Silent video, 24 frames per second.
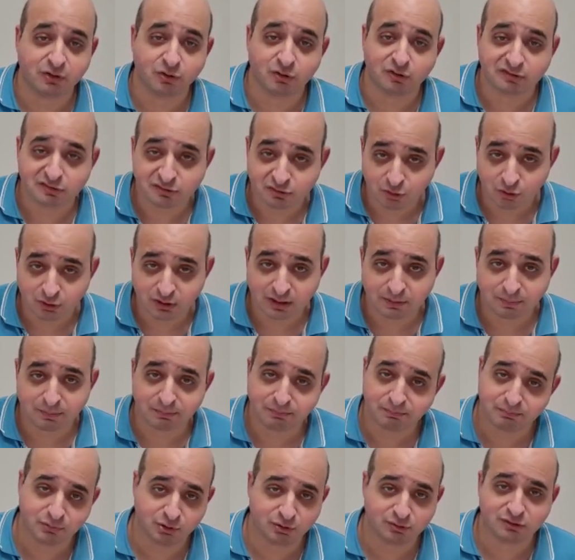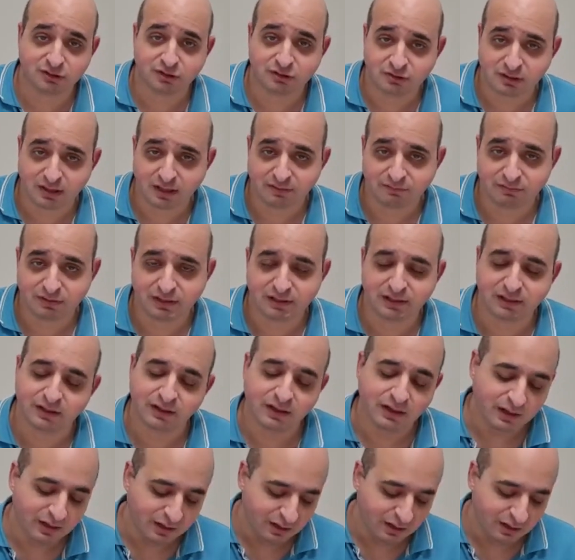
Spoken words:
got soggy due to travelling.